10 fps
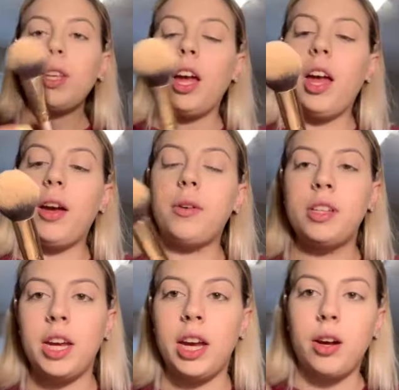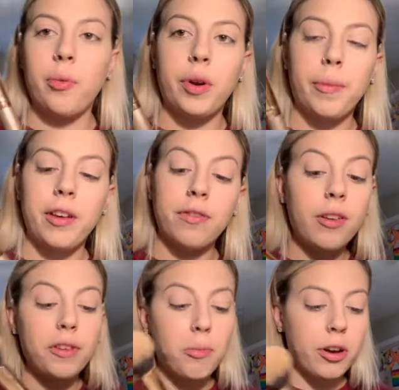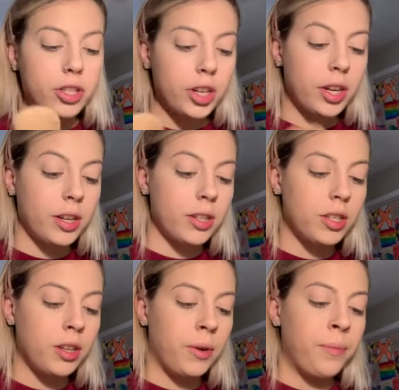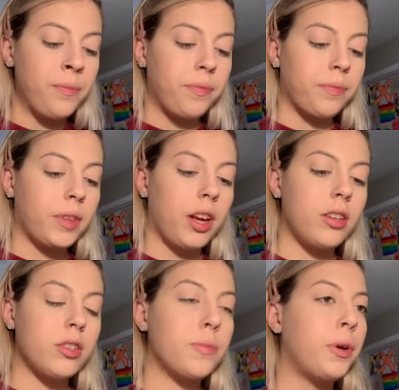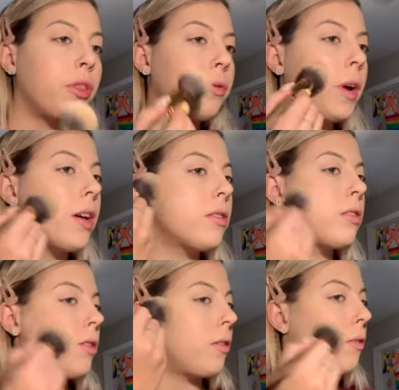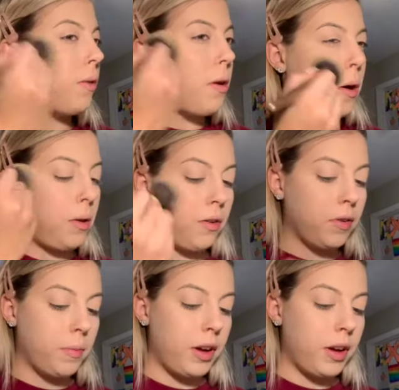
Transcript: I will take one of my fluffy brushes and just put the rest all over my